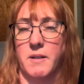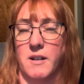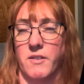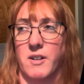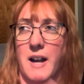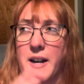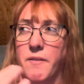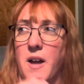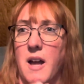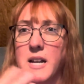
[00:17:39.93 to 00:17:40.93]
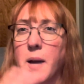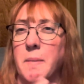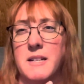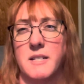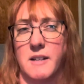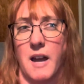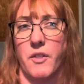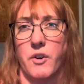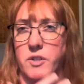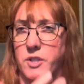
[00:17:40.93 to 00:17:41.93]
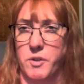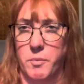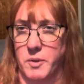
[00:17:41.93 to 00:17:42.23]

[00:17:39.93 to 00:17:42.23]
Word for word: you know, they're kind of coming together to